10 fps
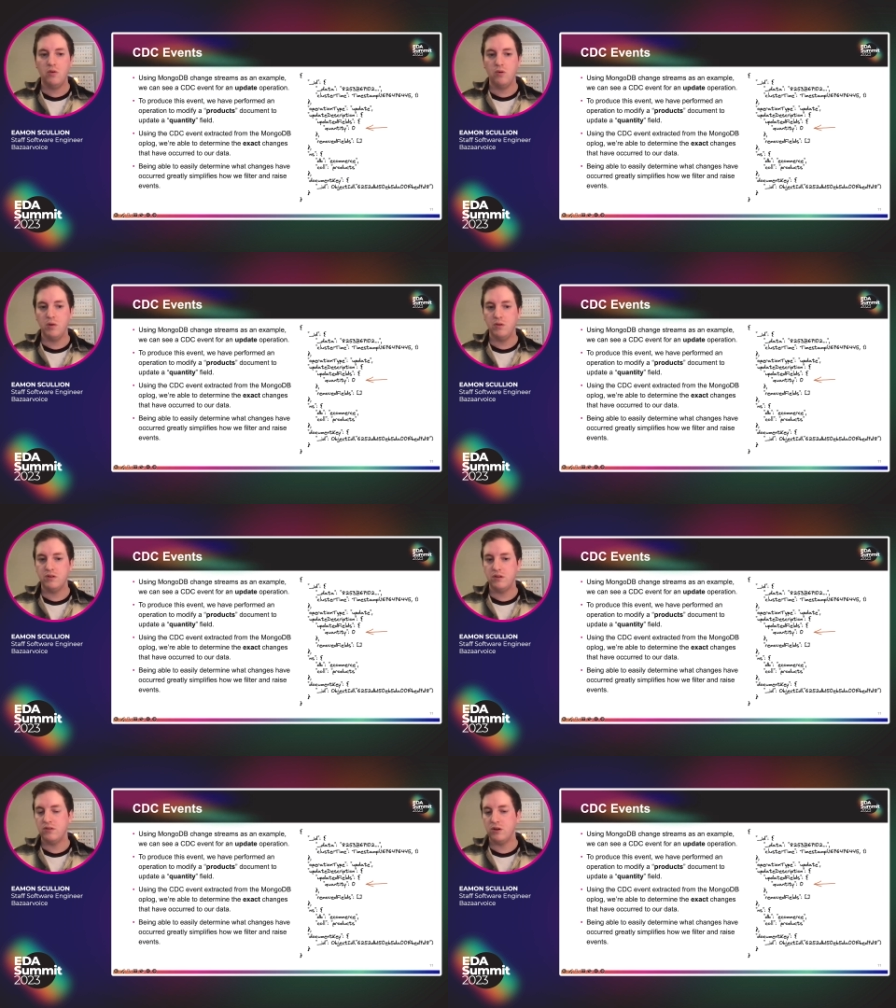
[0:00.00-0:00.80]
we're able
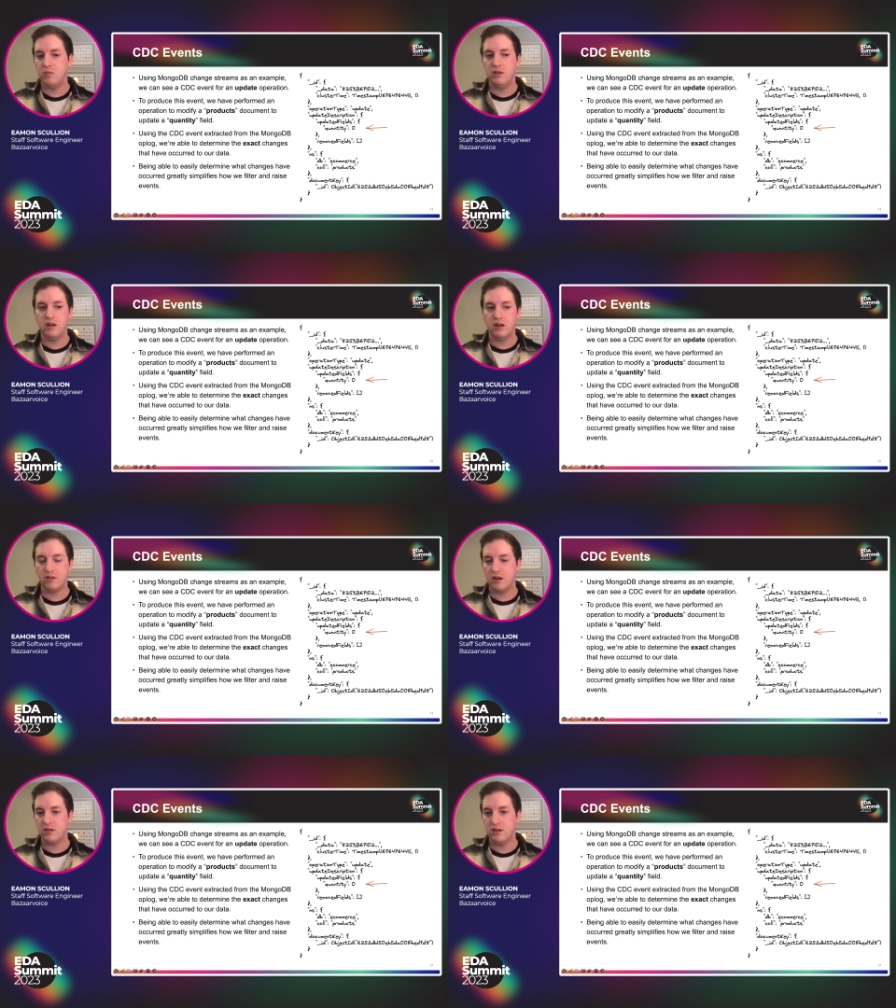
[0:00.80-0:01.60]
to determine the
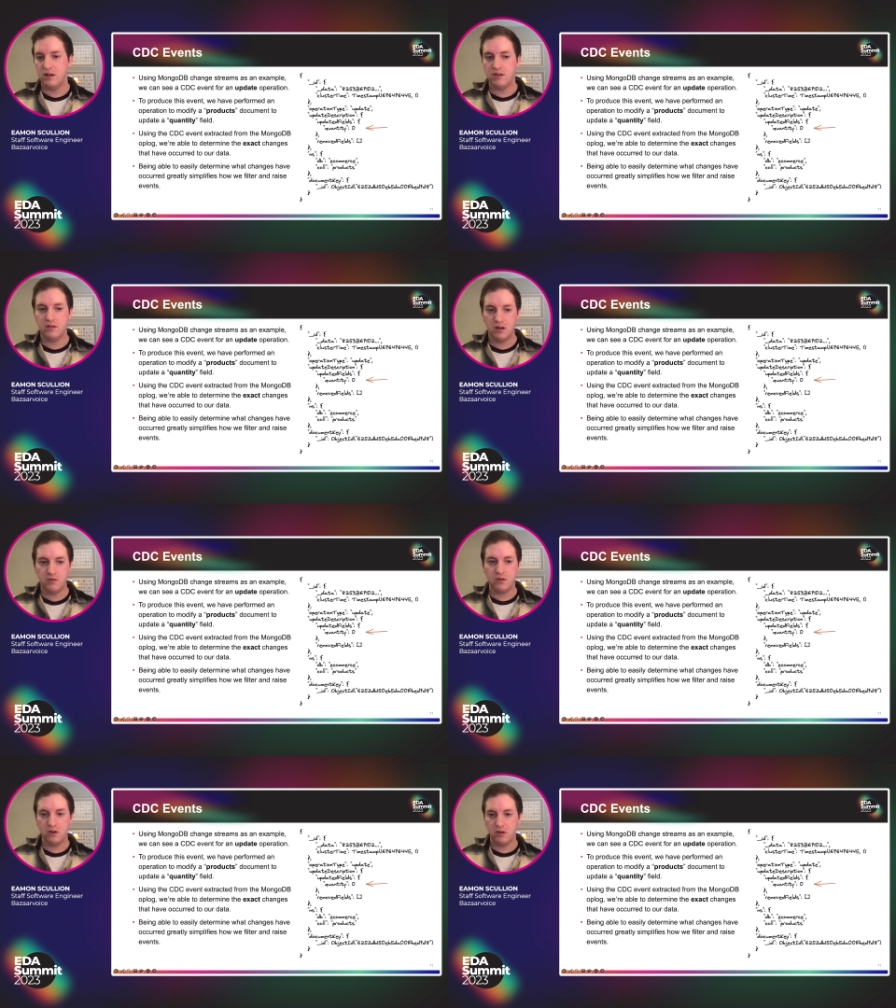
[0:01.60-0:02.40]
exact changes that
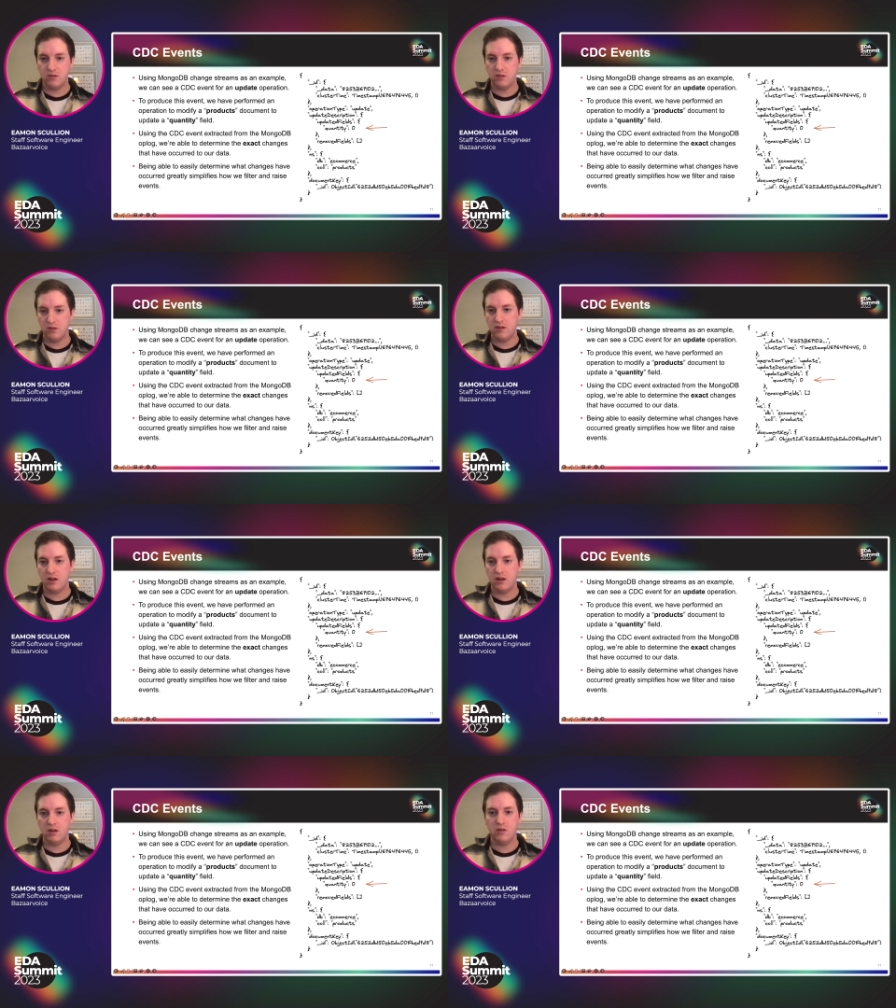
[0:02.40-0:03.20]
have occurred to the
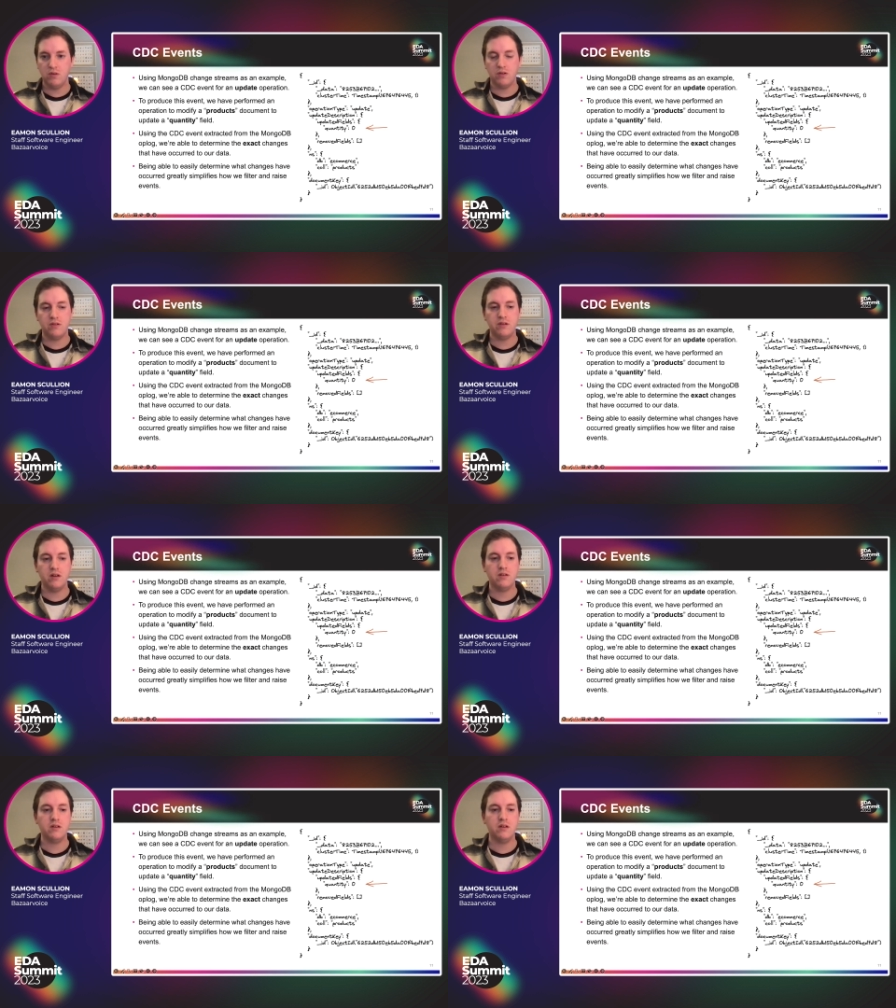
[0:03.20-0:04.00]
data or the
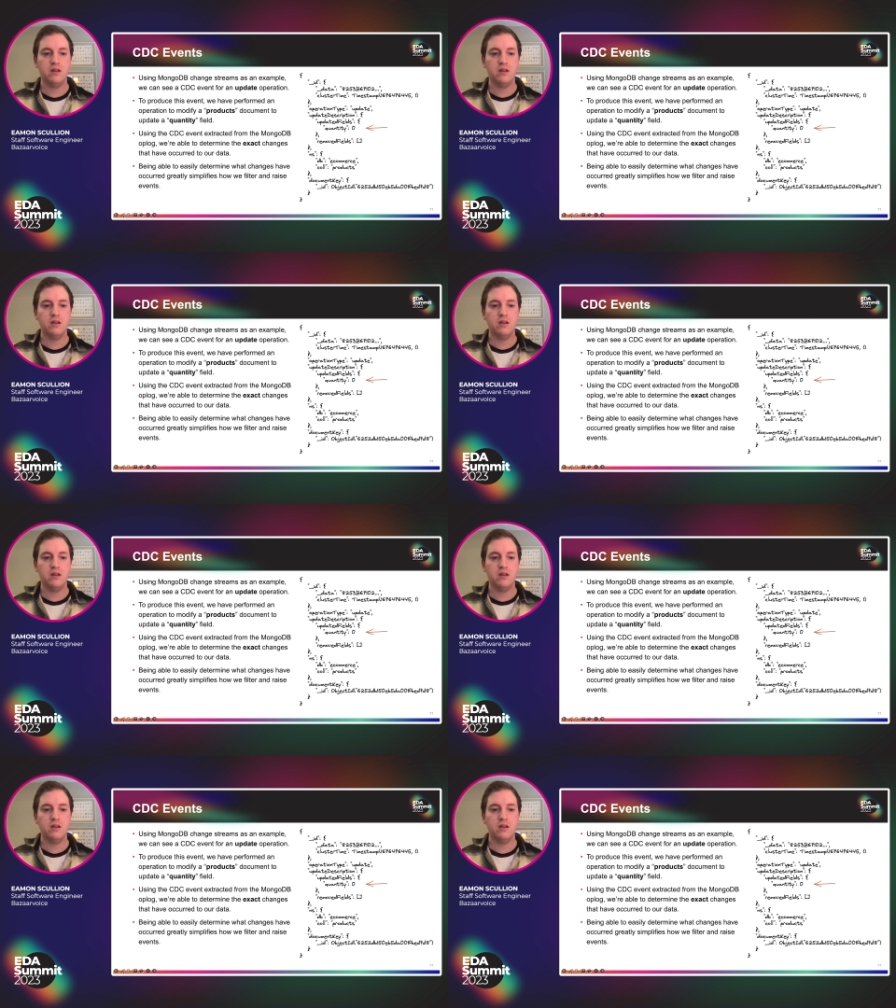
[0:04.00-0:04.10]
state.